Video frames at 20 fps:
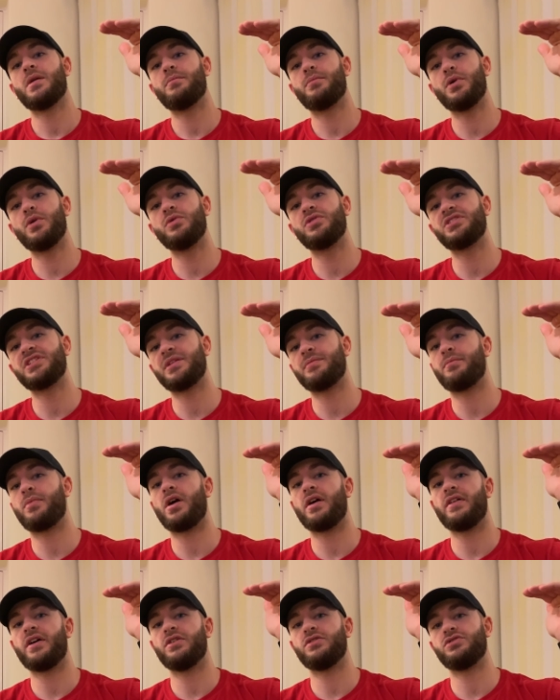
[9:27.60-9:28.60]
boosted
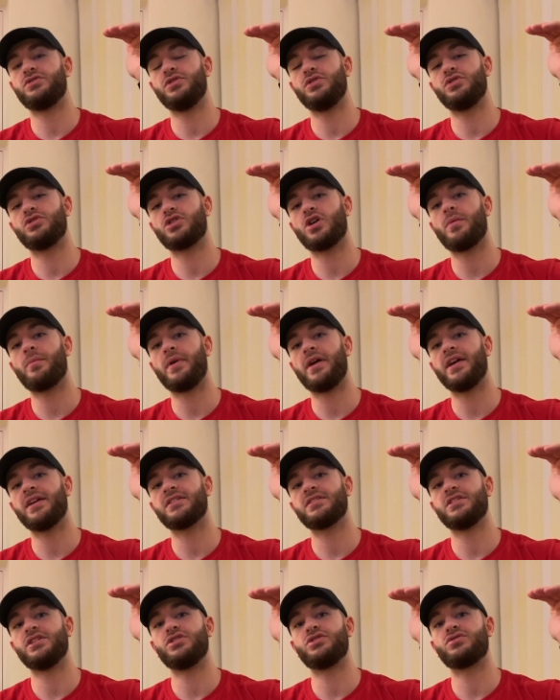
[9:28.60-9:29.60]
by those
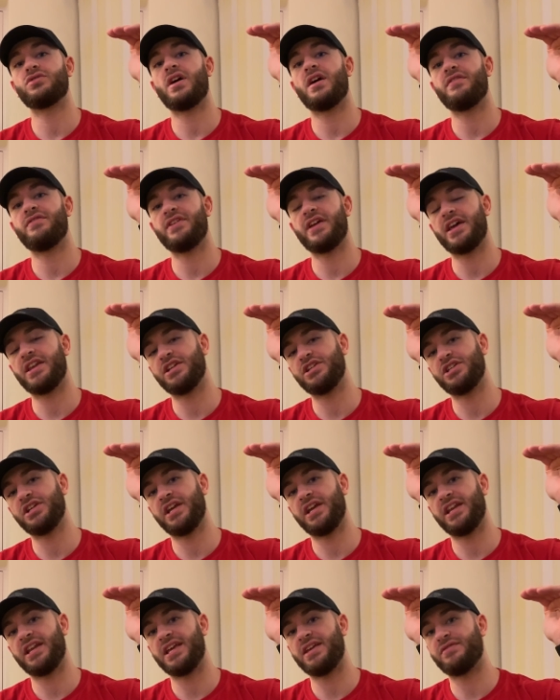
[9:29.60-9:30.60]
nootropics that drive the
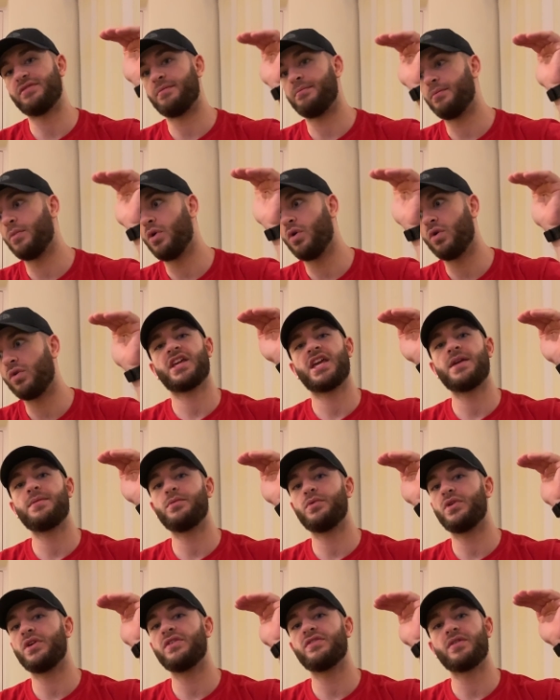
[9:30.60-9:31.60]
energy and even more, keep
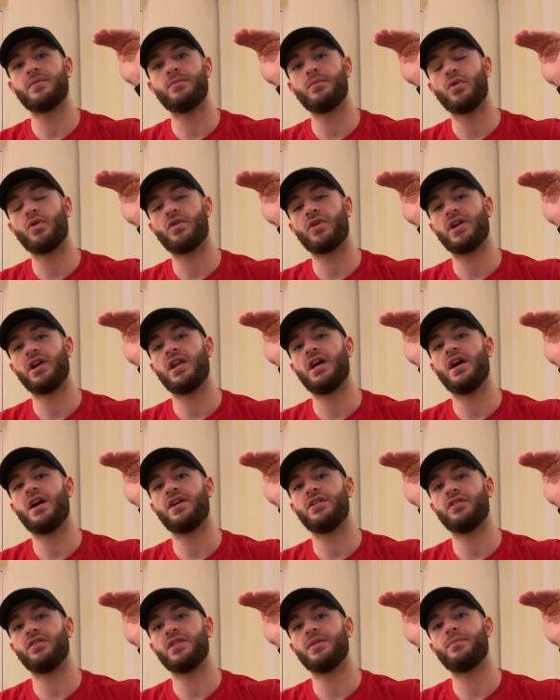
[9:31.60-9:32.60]
you even more alert
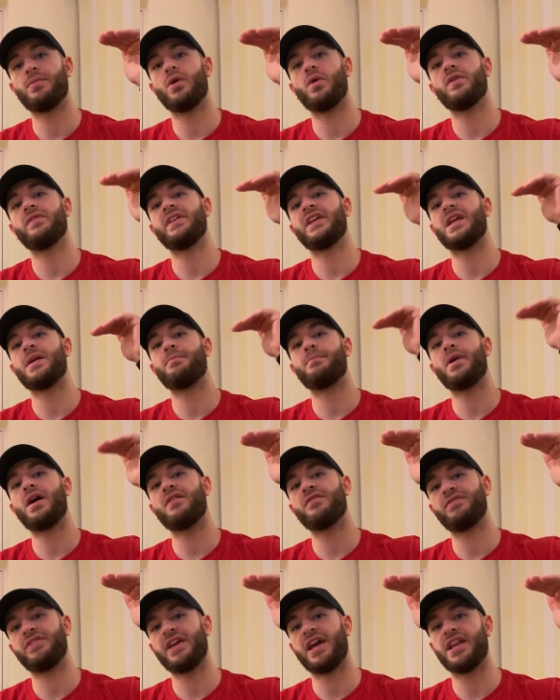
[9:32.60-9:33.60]
and on the ball. And then
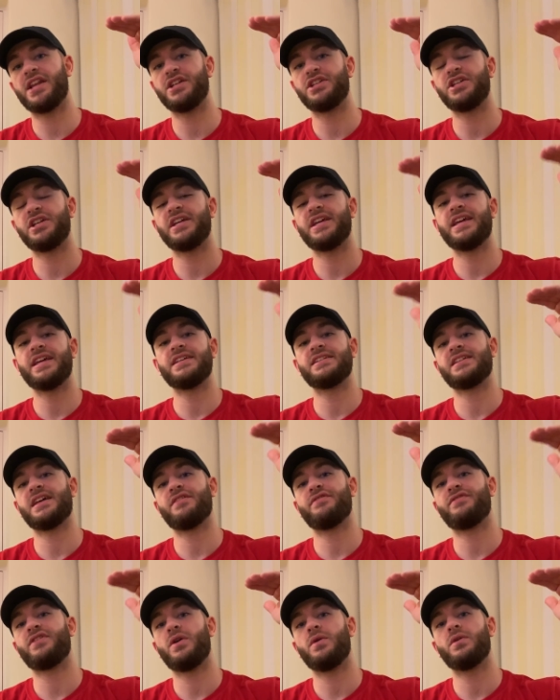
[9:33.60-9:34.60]
above the energy is
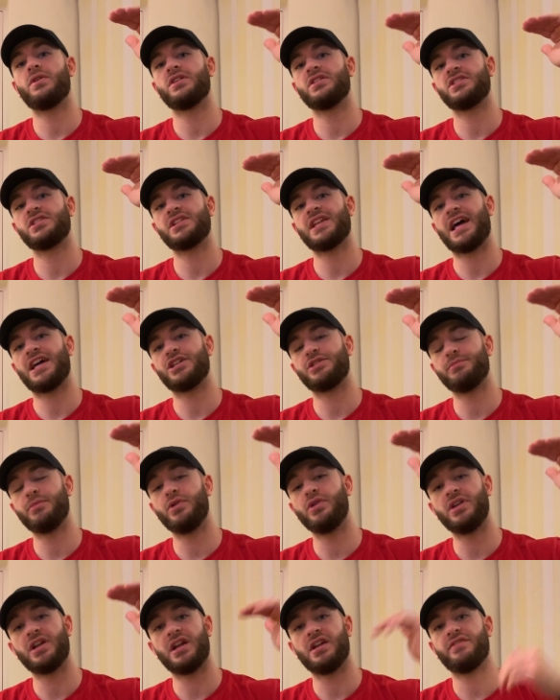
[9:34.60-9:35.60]
that focus /
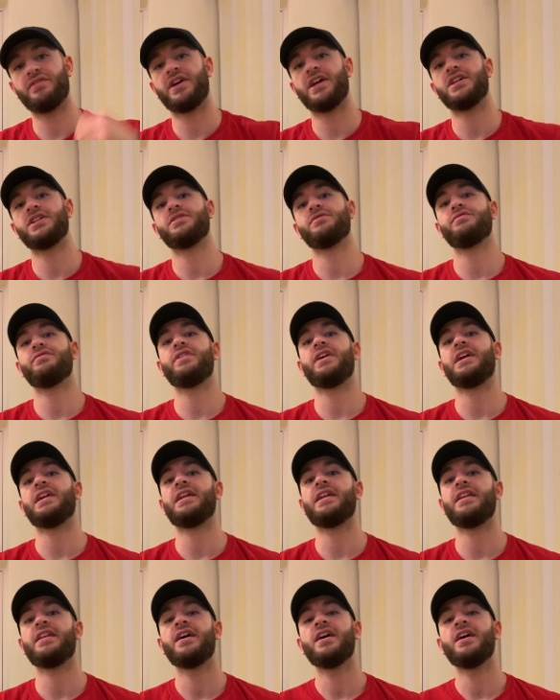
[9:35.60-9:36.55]
mood elevation feeling.